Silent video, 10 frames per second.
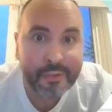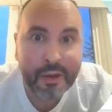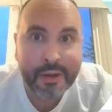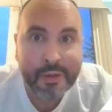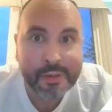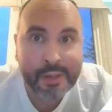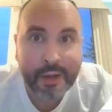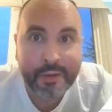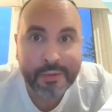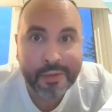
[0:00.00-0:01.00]
I'll give you a
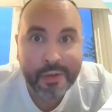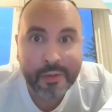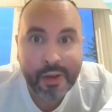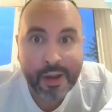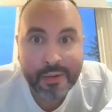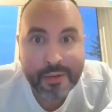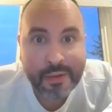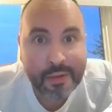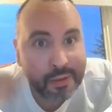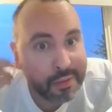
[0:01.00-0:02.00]
second to do that,
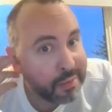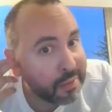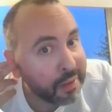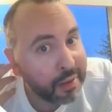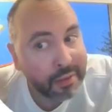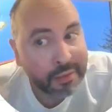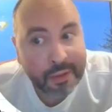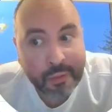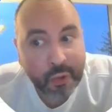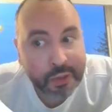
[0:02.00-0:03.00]
and
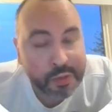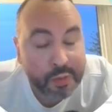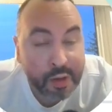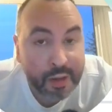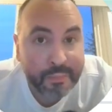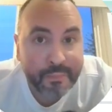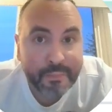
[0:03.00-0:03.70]
we'll get started.